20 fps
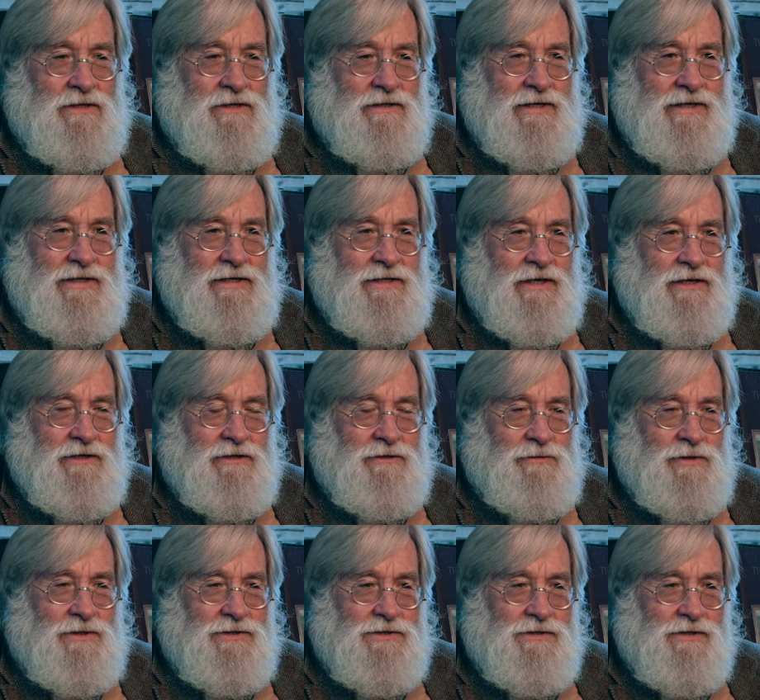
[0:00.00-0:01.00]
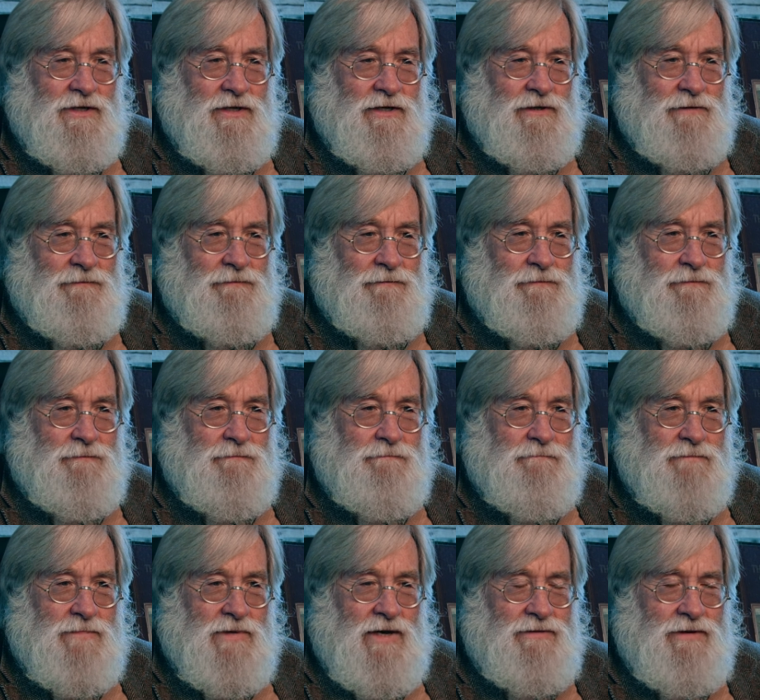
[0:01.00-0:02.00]
Leyendecker was, um,
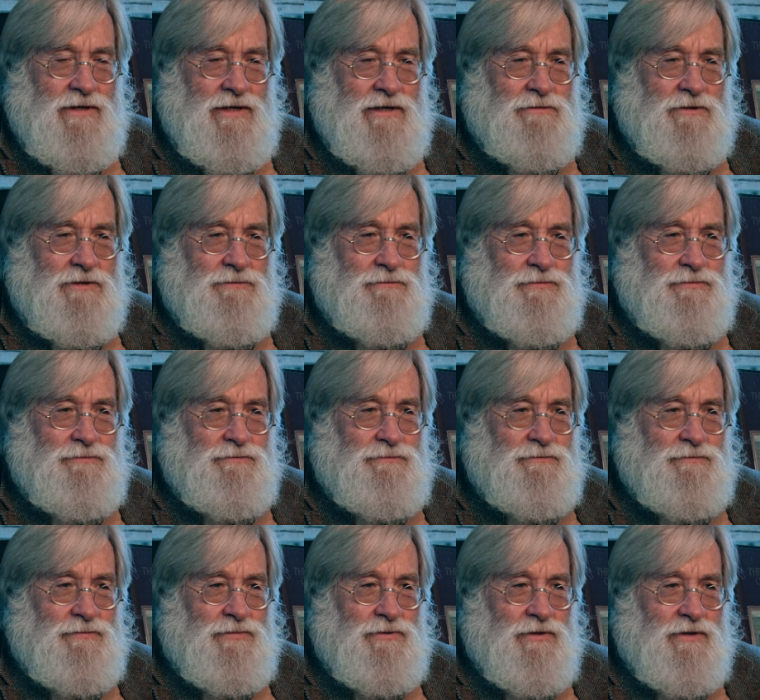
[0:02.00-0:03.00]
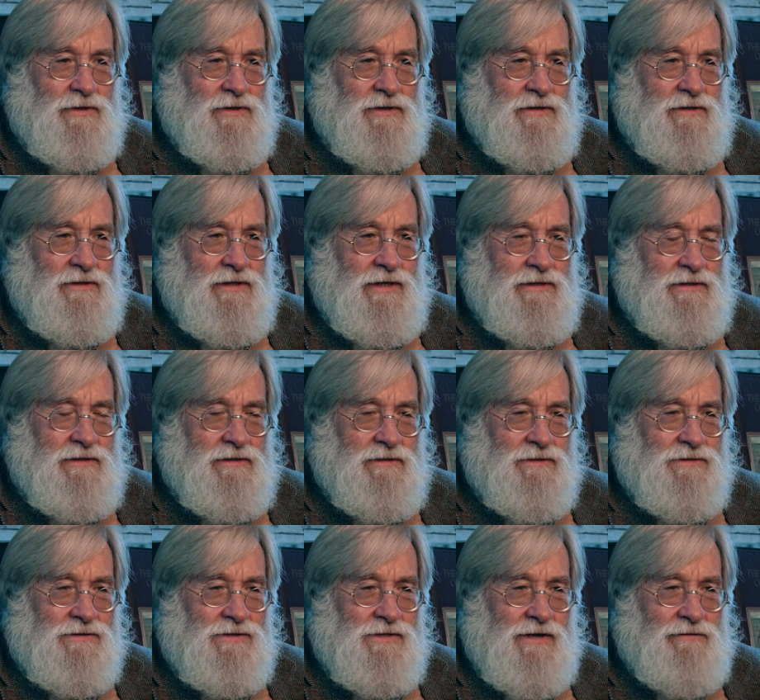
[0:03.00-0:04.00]
I think he was born in the
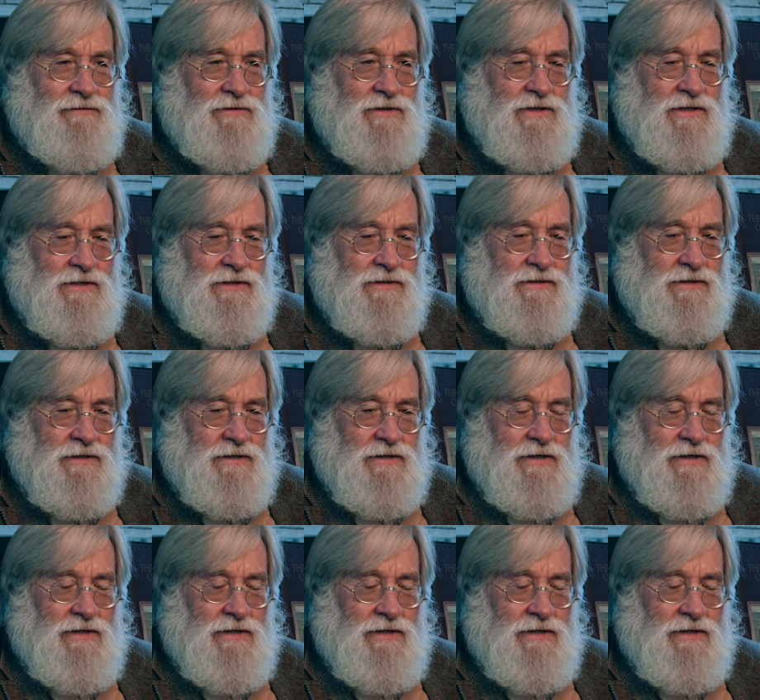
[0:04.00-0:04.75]
1870s.